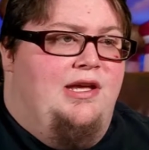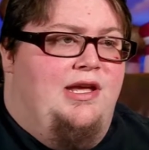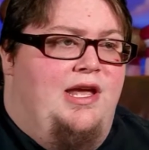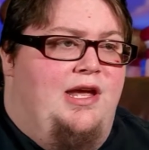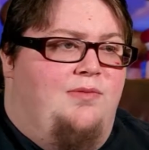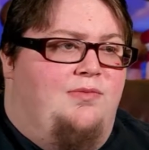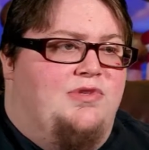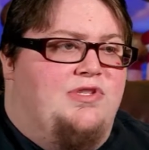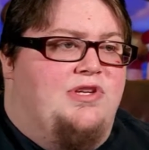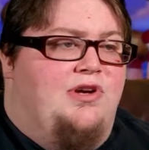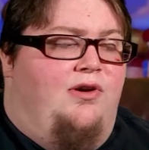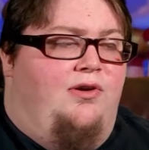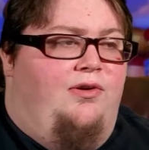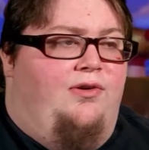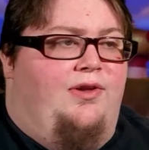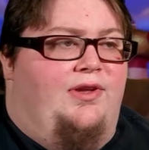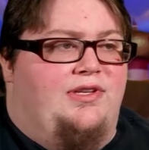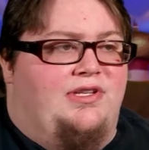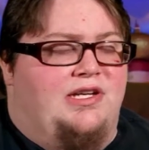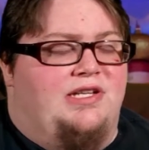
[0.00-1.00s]
It was
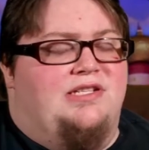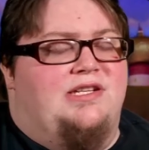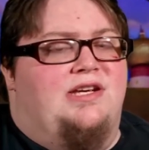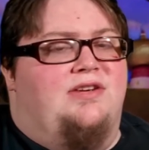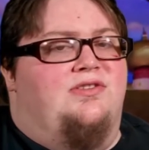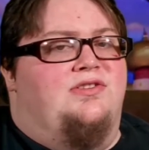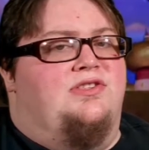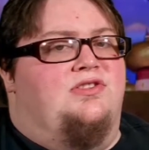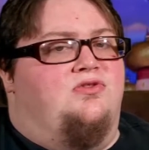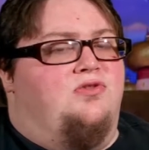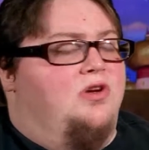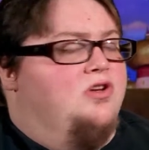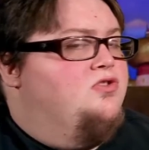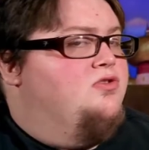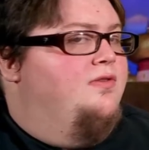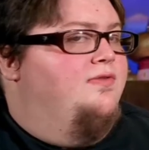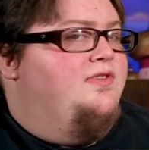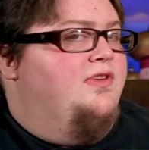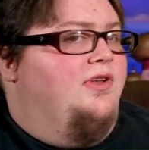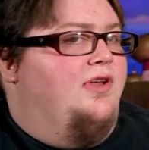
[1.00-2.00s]
called DuckTales
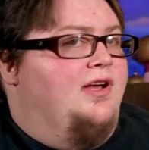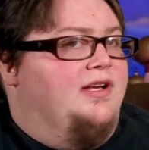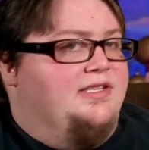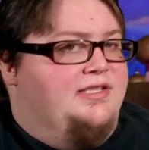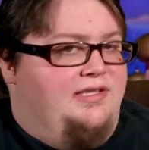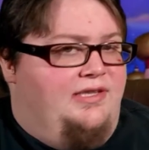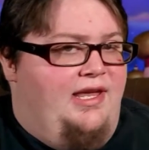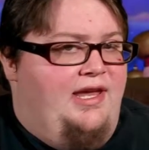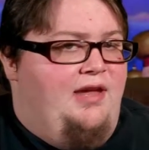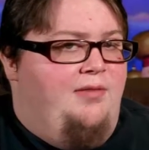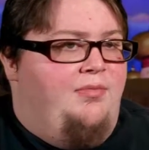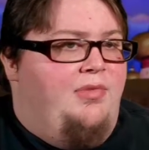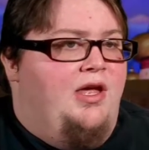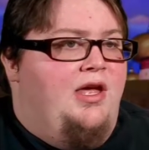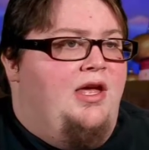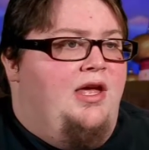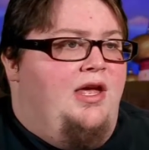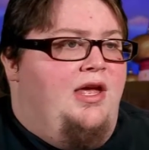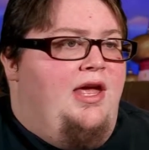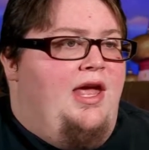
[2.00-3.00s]
Treasure of the Lost Lamp,
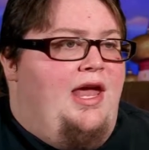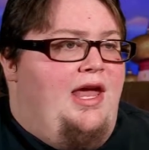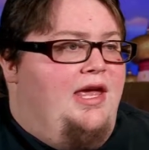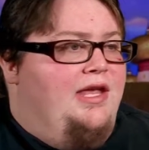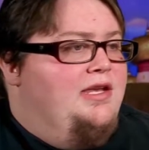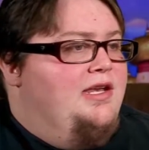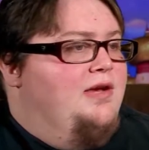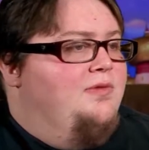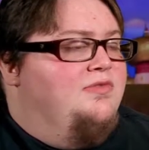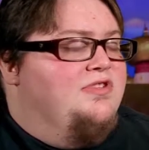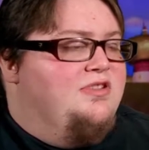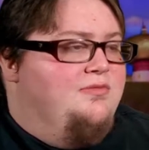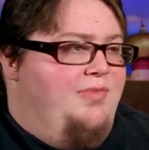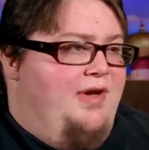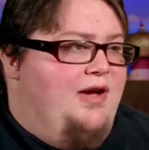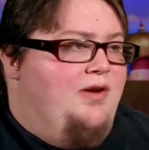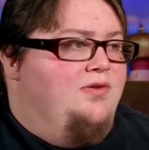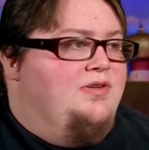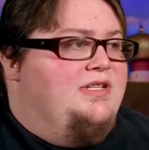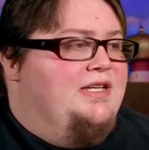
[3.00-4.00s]
and it was
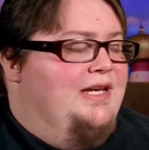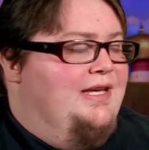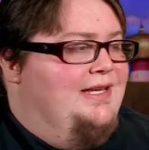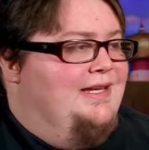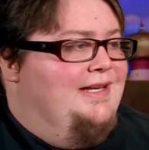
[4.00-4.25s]
about